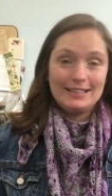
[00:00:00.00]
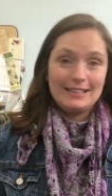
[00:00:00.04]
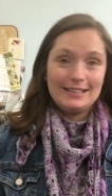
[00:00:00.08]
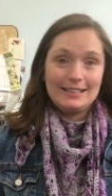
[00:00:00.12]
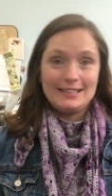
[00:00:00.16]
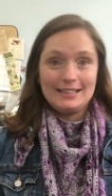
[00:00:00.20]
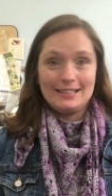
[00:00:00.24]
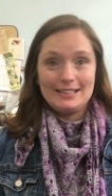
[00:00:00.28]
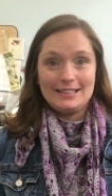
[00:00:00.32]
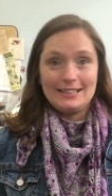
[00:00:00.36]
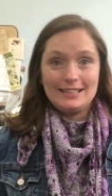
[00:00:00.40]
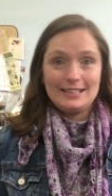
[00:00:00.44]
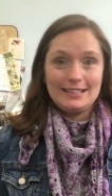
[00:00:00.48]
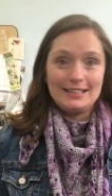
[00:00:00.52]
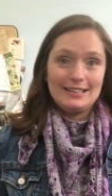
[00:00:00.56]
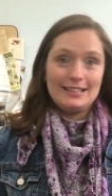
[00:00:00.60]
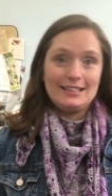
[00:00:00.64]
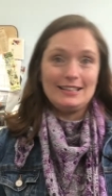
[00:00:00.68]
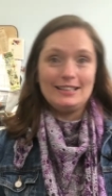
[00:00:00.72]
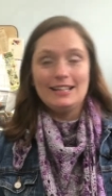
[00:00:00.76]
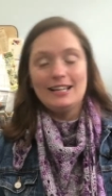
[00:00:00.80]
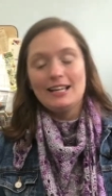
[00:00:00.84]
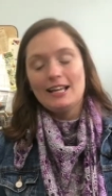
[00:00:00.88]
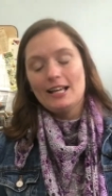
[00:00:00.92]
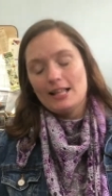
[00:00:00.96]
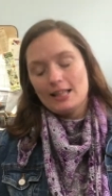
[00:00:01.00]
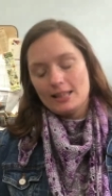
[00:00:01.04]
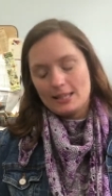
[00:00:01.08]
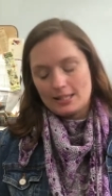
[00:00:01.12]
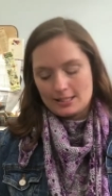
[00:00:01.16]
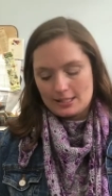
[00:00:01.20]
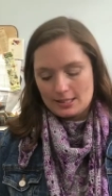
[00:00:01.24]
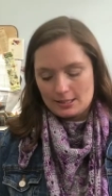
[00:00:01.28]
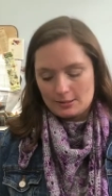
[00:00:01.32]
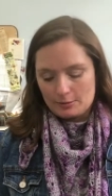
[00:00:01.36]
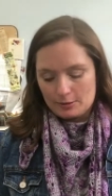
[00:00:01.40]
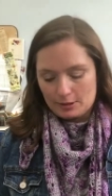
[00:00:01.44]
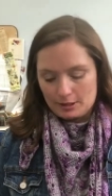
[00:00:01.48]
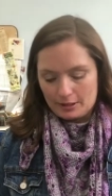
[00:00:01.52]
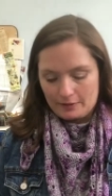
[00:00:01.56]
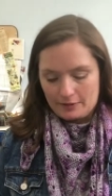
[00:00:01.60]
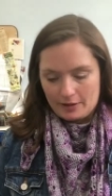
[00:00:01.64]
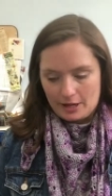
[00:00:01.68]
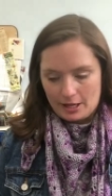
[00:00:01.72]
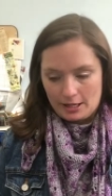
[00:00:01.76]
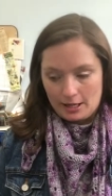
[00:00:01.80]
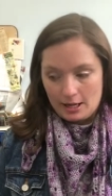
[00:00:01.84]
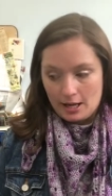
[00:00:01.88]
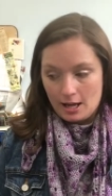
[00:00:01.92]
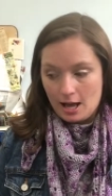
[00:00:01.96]
Eee! This is really
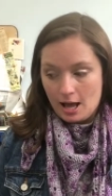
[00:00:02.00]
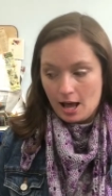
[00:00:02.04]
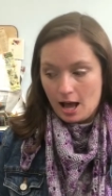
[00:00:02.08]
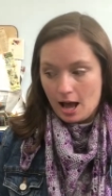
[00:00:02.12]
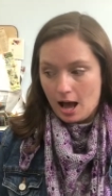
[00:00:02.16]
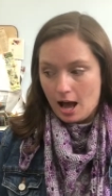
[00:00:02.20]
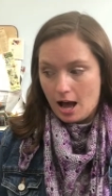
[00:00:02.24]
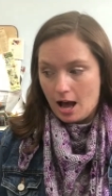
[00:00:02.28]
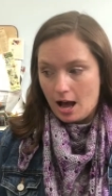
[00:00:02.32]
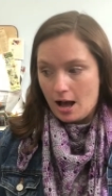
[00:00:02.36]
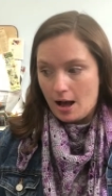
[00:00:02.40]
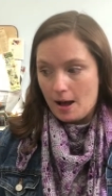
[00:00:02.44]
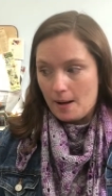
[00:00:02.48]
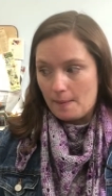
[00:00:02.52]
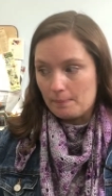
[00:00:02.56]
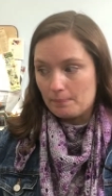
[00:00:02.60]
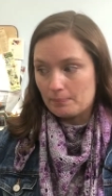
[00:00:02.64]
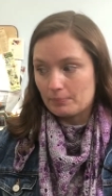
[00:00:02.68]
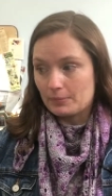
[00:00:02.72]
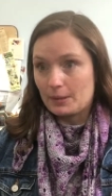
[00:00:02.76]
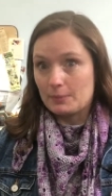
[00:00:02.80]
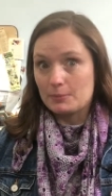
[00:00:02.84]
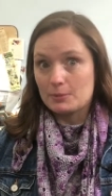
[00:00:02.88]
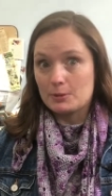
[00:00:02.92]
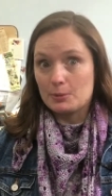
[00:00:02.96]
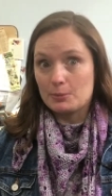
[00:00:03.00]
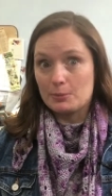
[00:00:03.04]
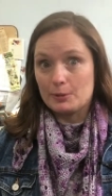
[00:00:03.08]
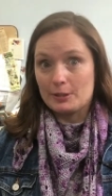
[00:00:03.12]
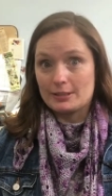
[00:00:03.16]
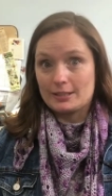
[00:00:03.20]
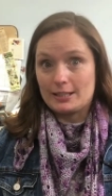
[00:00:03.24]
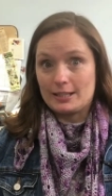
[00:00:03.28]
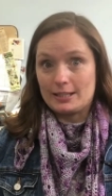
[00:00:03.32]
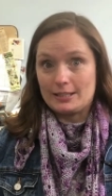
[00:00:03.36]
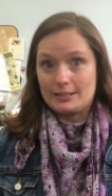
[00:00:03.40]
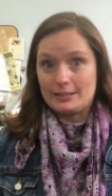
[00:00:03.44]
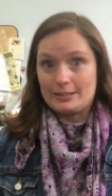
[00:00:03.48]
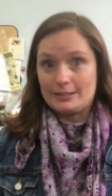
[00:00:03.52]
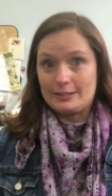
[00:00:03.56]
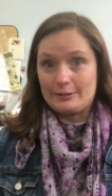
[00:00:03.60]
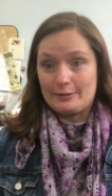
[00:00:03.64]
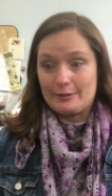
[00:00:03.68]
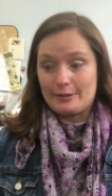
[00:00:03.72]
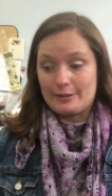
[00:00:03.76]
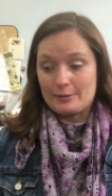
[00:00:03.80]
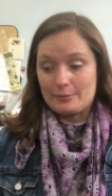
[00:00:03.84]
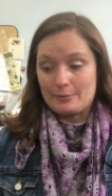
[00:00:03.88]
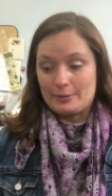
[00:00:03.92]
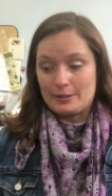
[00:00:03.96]
fun. I'm super excited to do
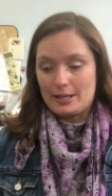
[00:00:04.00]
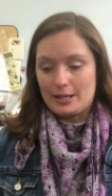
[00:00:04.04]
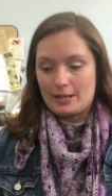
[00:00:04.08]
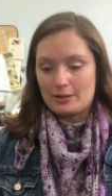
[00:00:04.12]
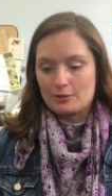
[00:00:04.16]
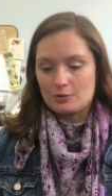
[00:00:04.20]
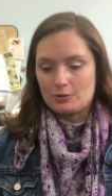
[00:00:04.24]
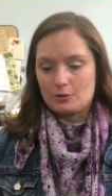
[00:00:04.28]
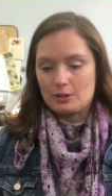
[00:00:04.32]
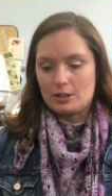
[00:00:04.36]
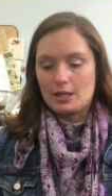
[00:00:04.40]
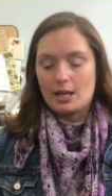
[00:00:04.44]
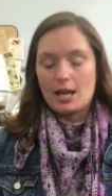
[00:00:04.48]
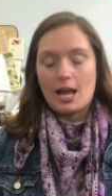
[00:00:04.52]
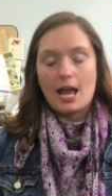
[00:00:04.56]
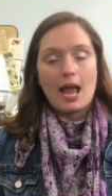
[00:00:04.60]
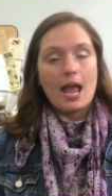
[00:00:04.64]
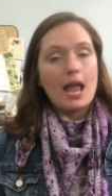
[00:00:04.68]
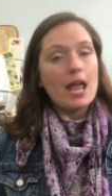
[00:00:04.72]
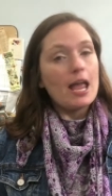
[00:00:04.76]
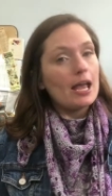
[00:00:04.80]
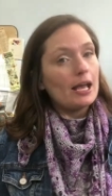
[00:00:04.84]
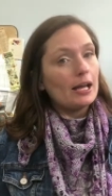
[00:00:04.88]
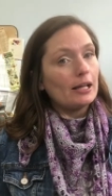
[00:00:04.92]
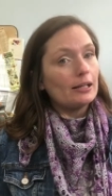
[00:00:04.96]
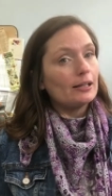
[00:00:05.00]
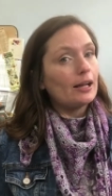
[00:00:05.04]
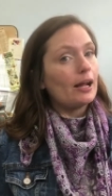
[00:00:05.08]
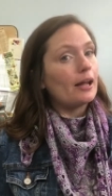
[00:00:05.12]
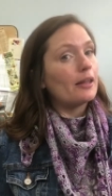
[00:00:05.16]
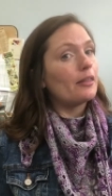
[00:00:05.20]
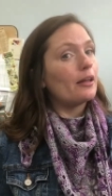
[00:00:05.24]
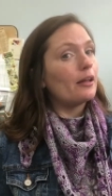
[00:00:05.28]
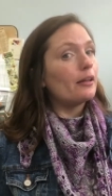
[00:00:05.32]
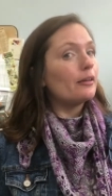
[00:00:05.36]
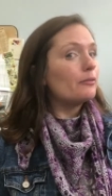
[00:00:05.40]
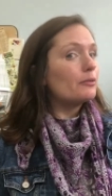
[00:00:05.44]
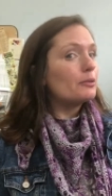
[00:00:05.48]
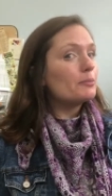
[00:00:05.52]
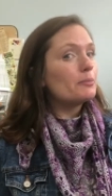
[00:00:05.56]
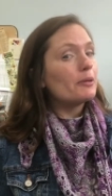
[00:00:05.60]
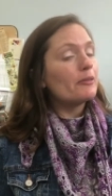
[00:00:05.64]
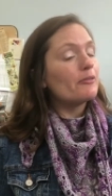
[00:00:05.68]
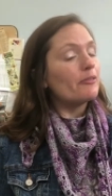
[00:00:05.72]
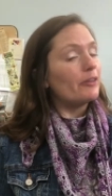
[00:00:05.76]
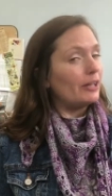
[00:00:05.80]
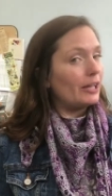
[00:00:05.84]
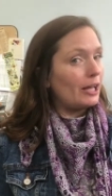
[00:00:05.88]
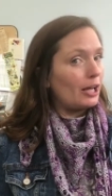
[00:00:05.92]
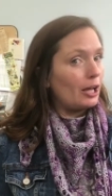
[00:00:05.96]
this one, actually. And I thought it would be
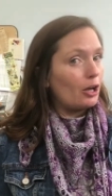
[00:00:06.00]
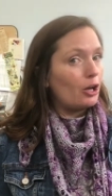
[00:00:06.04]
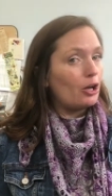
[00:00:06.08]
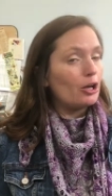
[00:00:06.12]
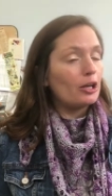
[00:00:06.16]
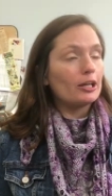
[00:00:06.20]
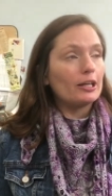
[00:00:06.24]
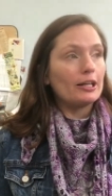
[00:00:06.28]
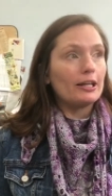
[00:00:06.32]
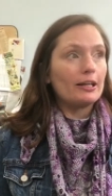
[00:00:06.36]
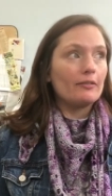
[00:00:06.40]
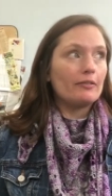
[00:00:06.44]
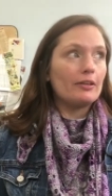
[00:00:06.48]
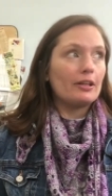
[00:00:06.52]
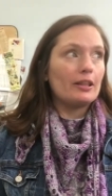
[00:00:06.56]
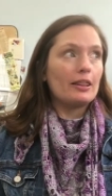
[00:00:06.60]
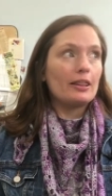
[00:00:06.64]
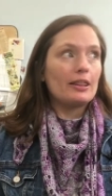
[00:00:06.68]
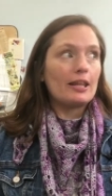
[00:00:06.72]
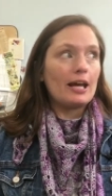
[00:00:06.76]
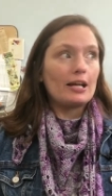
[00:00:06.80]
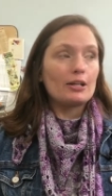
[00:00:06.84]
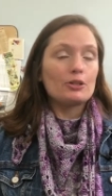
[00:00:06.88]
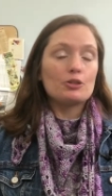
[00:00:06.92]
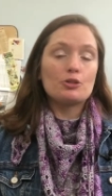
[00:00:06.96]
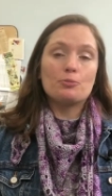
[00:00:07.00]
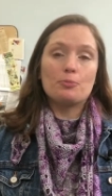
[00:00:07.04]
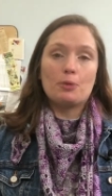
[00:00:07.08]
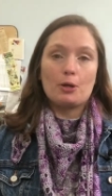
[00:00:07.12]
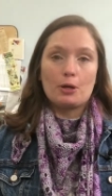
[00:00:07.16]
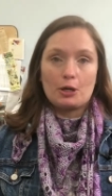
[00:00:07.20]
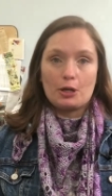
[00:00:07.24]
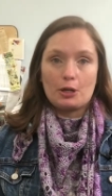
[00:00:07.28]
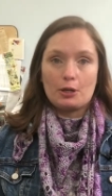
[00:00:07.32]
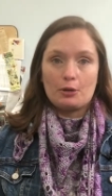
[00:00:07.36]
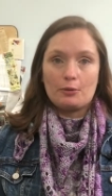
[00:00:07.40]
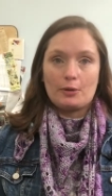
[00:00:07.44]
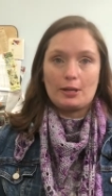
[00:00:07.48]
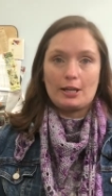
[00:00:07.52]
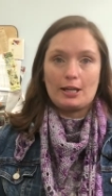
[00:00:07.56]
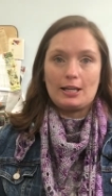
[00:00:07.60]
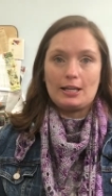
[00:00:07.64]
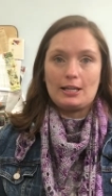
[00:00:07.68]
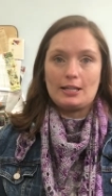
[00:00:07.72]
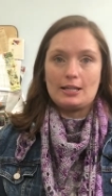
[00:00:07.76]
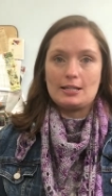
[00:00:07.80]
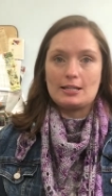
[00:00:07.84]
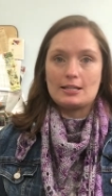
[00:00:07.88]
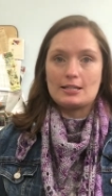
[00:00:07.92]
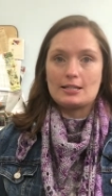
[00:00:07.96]
fitting, given that tomorrow
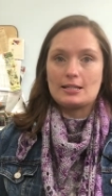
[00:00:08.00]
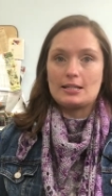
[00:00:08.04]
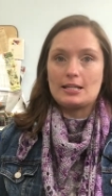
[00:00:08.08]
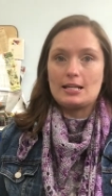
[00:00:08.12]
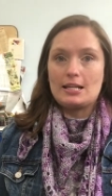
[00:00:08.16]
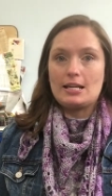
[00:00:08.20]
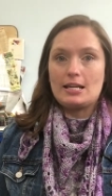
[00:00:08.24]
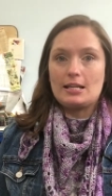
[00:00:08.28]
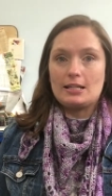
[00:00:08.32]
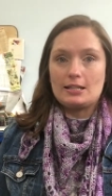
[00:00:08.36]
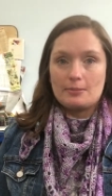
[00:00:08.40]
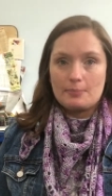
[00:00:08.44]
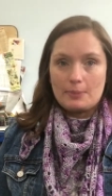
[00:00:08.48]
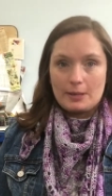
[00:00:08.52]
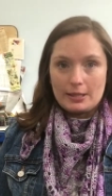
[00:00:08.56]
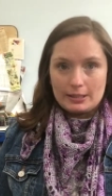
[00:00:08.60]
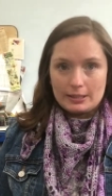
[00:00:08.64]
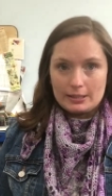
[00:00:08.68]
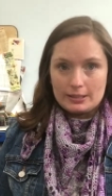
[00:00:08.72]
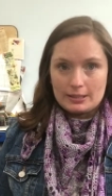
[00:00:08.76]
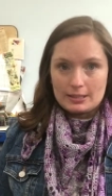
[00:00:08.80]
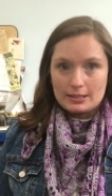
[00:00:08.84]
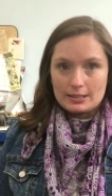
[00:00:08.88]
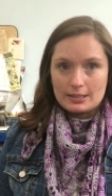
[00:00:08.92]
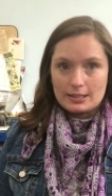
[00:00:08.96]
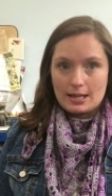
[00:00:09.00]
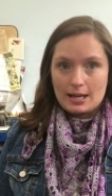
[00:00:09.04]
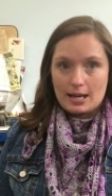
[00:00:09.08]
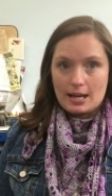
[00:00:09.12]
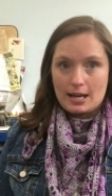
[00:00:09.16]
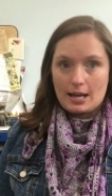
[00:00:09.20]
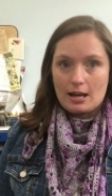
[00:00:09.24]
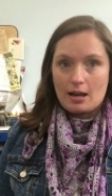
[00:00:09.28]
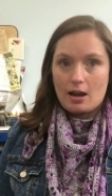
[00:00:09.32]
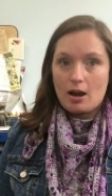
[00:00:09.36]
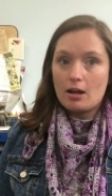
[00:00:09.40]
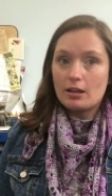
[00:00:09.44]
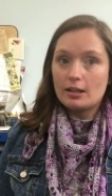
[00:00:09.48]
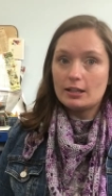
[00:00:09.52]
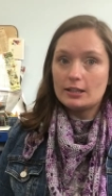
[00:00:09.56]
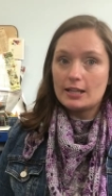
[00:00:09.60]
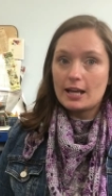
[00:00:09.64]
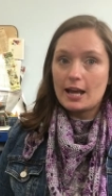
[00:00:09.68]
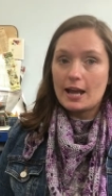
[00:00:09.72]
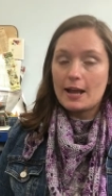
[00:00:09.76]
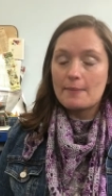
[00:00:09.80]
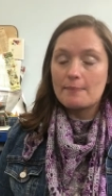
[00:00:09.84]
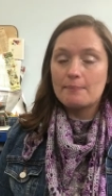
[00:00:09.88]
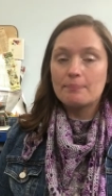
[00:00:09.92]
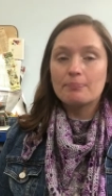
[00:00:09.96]
is the Independence Day
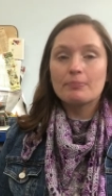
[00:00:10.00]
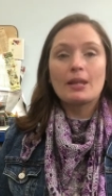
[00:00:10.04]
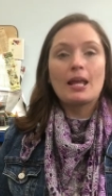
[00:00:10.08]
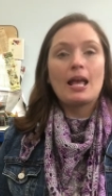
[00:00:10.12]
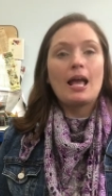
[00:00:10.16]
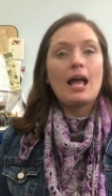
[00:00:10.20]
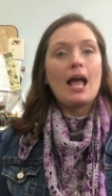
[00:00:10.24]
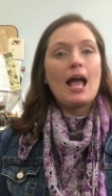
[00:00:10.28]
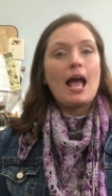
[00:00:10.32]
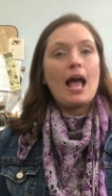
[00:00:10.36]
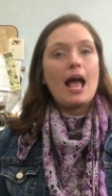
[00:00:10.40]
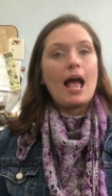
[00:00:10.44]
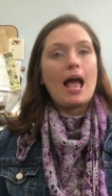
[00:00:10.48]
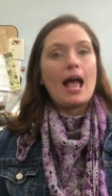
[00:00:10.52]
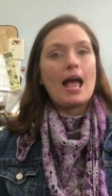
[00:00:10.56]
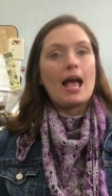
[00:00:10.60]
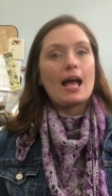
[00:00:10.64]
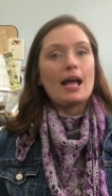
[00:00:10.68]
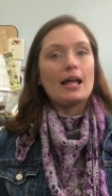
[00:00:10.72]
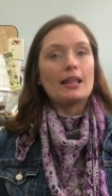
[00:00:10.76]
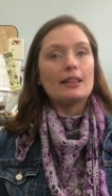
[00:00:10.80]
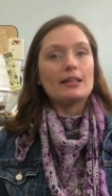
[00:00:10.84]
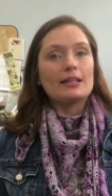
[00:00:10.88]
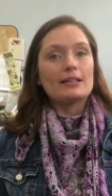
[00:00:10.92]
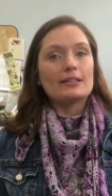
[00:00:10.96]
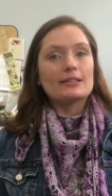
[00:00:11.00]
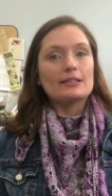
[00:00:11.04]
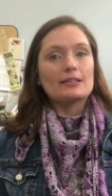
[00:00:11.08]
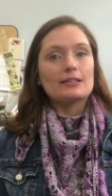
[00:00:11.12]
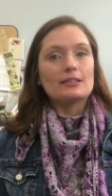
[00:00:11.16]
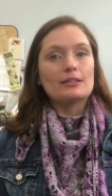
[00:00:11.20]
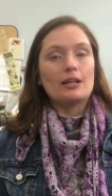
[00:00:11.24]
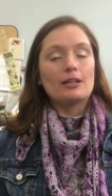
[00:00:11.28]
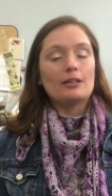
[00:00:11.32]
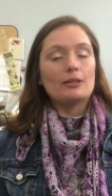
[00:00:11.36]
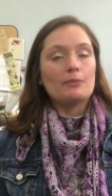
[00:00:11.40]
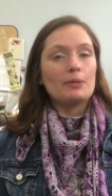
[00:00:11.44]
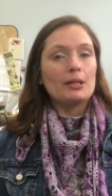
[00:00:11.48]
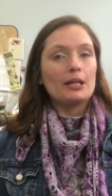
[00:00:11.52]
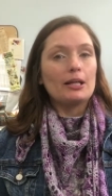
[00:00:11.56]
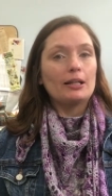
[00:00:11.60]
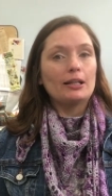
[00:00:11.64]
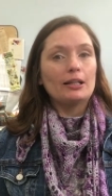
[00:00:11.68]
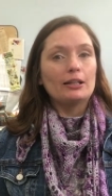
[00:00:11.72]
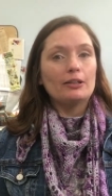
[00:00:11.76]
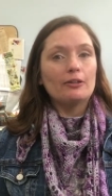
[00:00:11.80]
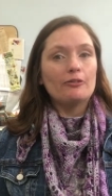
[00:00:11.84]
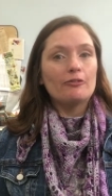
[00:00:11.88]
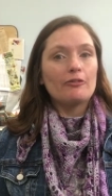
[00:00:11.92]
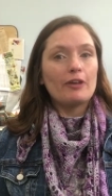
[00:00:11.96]
holiday, and this is gonna be a
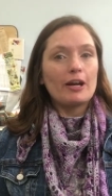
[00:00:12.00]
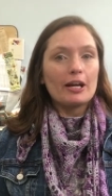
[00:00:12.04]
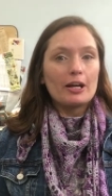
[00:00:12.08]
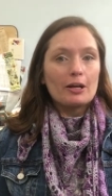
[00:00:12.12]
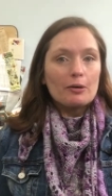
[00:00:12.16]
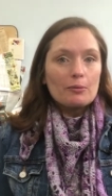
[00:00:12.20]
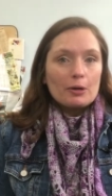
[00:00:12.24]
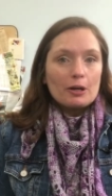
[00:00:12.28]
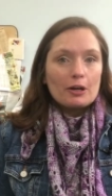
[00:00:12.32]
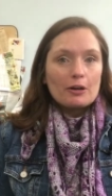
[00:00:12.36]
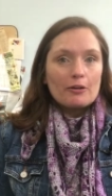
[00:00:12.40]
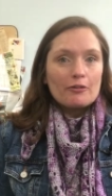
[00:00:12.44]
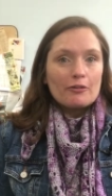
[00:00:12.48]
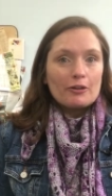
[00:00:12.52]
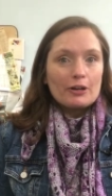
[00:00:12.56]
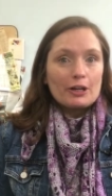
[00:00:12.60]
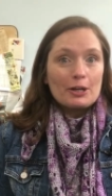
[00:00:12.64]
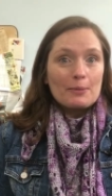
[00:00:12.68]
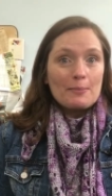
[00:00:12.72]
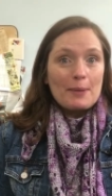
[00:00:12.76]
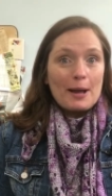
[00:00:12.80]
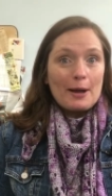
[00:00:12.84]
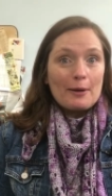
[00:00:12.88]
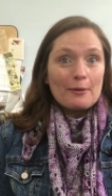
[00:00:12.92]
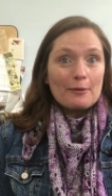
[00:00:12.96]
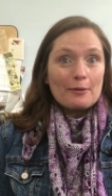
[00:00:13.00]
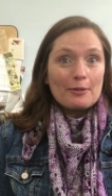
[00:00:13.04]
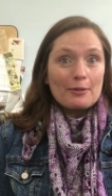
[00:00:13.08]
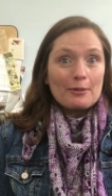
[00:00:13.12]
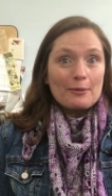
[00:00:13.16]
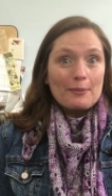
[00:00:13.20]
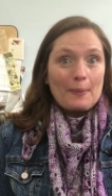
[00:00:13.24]
little firework for your mouth.